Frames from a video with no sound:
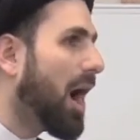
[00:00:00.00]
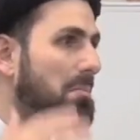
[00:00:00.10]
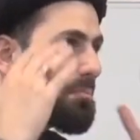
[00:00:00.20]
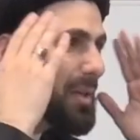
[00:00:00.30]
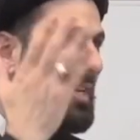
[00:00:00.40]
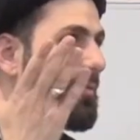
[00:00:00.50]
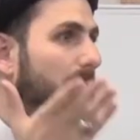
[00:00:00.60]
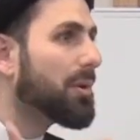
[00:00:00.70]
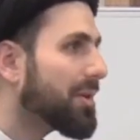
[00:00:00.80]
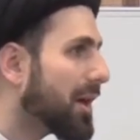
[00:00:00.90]

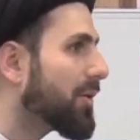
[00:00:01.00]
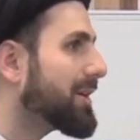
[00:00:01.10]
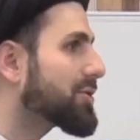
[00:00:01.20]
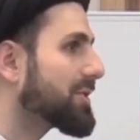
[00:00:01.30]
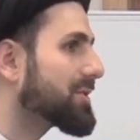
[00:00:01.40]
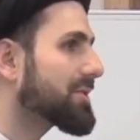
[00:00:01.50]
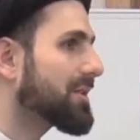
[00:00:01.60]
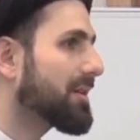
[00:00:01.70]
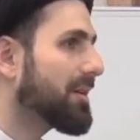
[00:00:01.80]
unbelievable narrations